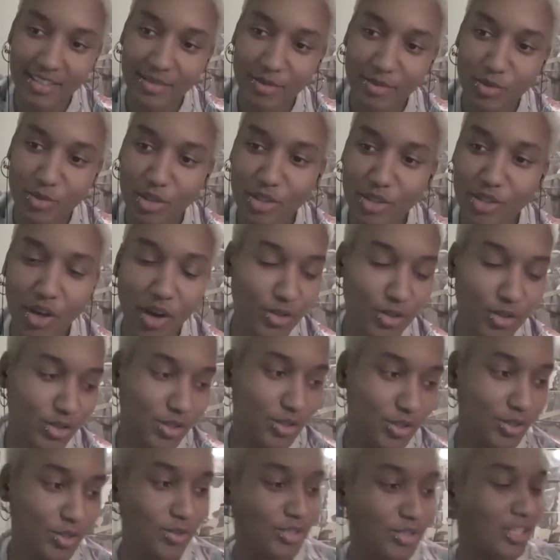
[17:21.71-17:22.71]
you also
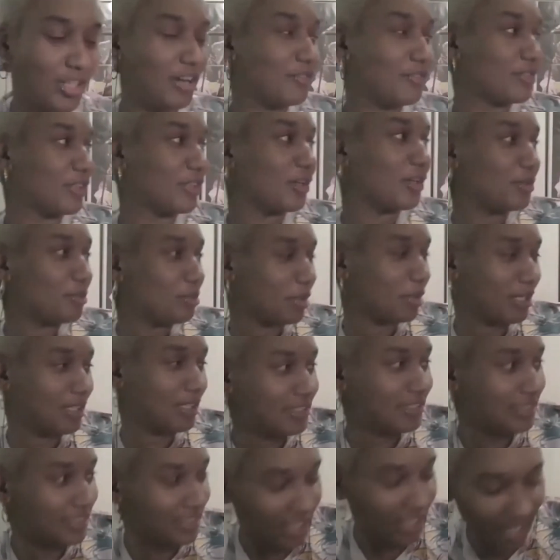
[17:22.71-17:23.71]
do stuff though. But
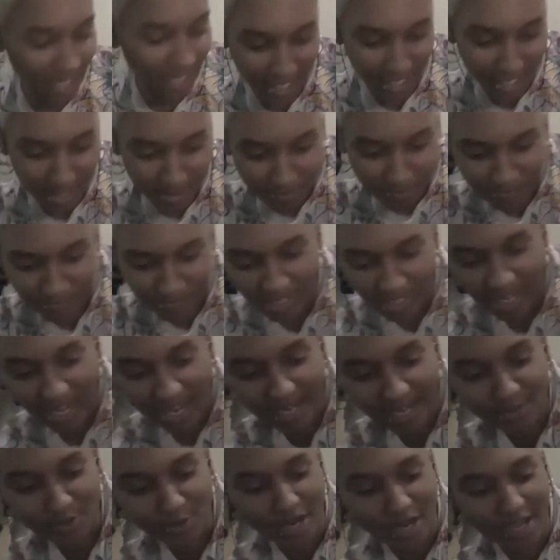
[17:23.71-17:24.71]
how
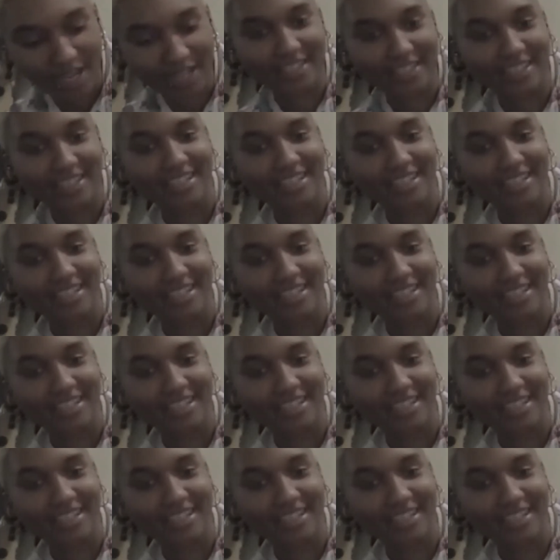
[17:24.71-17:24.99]
do I?